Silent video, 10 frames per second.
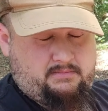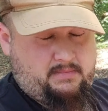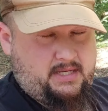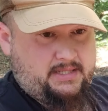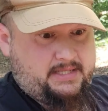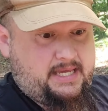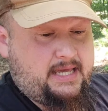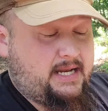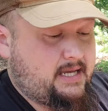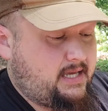Middle of the
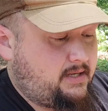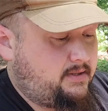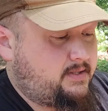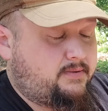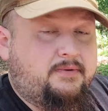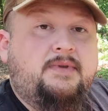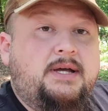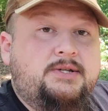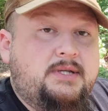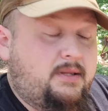day, and I can't look at the
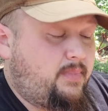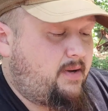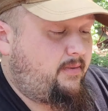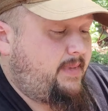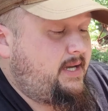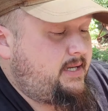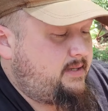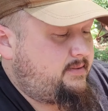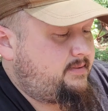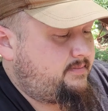reflection in the palm of my
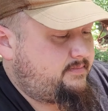hand.